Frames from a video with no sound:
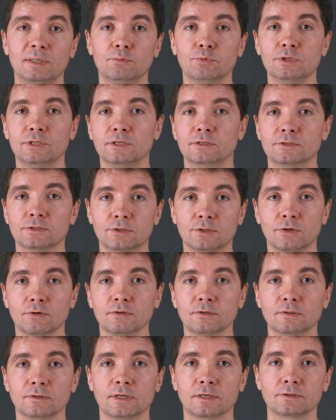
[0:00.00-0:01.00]
with the
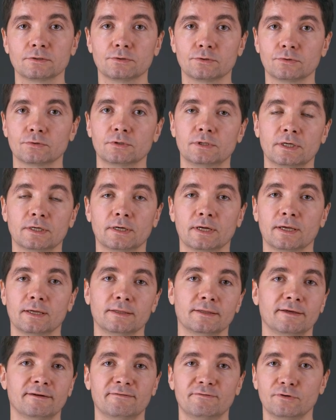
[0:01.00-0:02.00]
stock extruder and
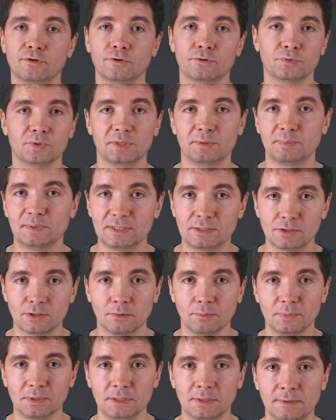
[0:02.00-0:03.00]
therefore with pit
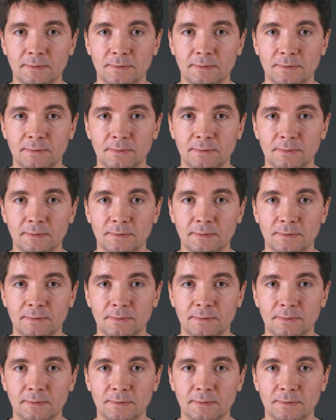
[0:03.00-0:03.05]
stop.